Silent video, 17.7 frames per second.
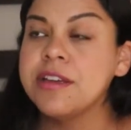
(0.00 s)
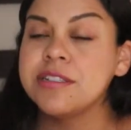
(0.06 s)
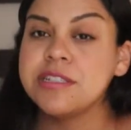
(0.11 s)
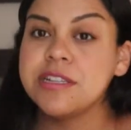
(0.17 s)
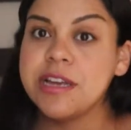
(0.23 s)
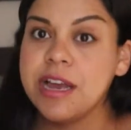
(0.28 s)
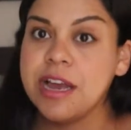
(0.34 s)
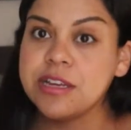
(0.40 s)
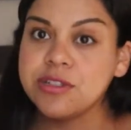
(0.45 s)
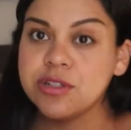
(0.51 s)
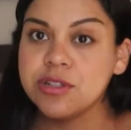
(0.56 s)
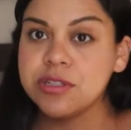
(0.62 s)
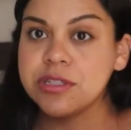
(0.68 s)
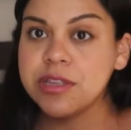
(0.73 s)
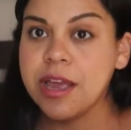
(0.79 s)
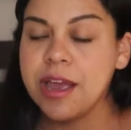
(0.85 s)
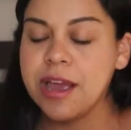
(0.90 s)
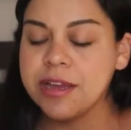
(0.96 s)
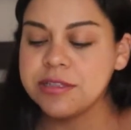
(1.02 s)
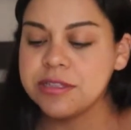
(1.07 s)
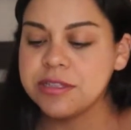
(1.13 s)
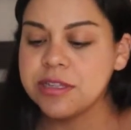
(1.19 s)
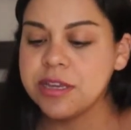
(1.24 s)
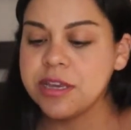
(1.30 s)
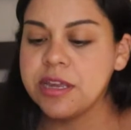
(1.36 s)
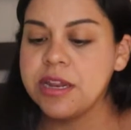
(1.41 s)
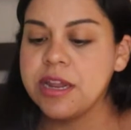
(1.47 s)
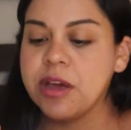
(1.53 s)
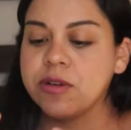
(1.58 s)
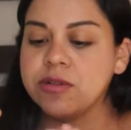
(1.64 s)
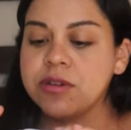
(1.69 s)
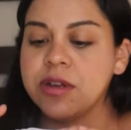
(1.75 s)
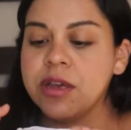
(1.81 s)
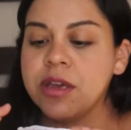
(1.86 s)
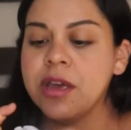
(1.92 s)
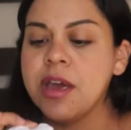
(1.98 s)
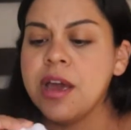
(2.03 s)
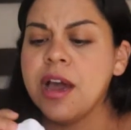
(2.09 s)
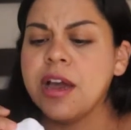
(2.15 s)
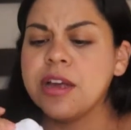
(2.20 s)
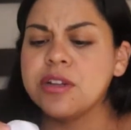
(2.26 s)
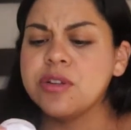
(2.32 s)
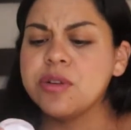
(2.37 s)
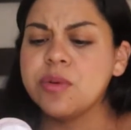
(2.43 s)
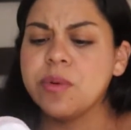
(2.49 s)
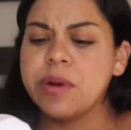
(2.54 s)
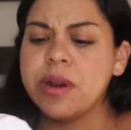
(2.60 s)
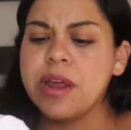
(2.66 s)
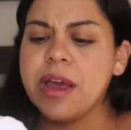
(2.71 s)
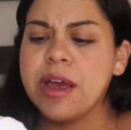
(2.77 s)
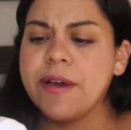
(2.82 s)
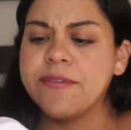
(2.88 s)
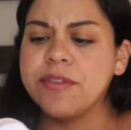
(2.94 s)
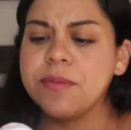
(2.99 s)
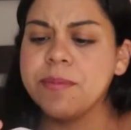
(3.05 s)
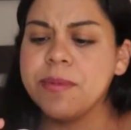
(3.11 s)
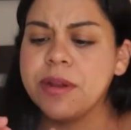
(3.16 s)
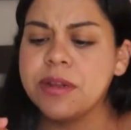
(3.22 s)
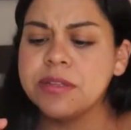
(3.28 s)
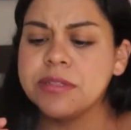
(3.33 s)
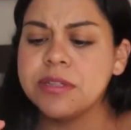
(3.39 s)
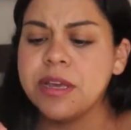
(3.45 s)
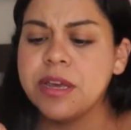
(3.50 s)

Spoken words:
she has her hand sticking out, I do want to have the mittens.